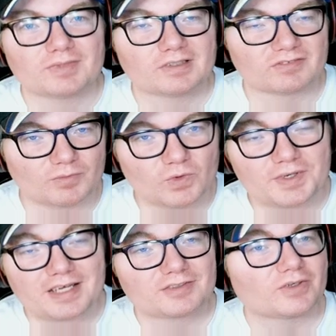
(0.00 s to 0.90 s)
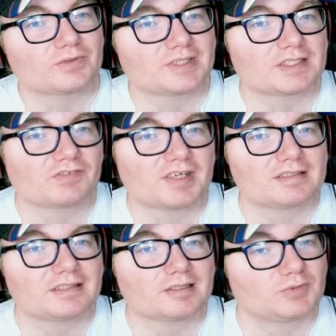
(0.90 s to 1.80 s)
time for more NASCAR 06
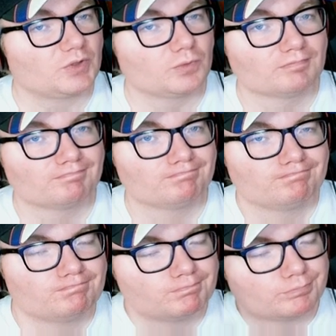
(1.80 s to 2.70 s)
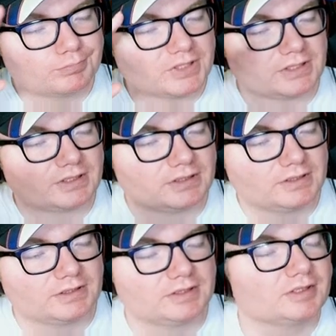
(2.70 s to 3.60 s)
Fantasy Cup 2.
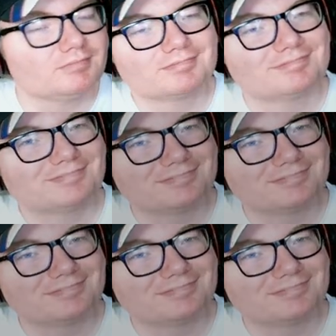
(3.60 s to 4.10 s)
Bye!